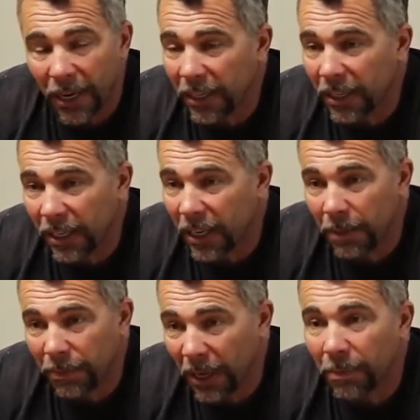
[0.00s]
I need to
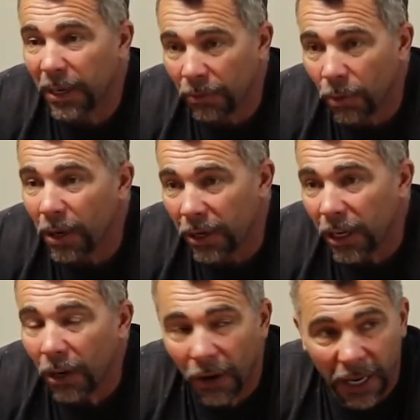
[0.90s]
keep them in wood, you know,